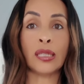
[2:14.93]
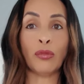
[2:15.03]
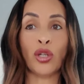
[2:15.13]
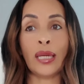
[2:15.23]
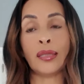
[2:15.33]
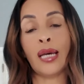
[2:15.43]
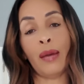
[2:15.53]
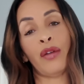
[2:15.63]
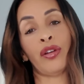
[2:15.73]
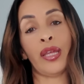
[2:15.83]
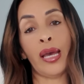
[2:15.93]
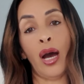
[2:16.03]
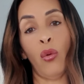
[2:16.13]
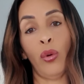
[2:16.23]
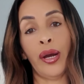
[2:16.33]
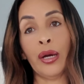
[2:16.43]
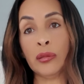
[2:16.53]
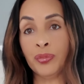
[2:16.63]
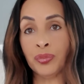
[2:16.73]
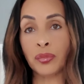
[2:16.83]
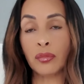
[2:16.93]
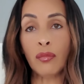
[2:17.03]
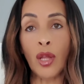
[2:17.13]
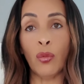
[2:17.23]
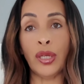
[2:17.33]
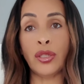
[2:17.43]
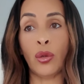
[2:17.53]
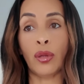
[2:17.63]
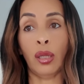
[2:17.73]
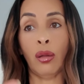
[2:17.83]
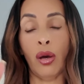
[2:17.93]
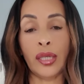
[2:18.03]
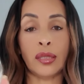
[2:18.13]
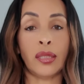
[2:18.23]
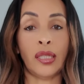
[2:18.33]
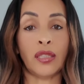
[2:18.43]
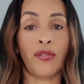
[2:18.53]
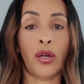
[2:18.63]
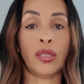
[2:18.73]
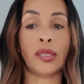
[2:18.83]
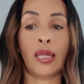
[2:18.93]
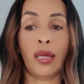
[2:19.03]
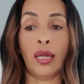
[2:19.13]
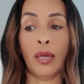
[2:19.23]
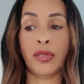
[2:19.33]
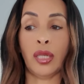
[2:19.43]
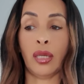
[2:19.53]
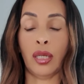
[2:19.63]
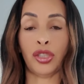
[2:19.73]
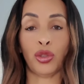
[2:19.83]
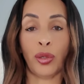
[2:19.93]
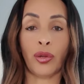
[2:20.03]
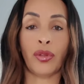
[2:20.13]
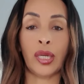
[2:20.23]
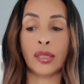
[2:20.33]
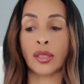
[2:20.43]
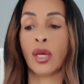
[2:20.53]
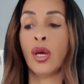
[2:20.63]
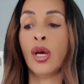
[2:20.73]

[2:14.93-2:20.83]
I'm trying to time everything out where we do the longest things first and then up to the shorter things.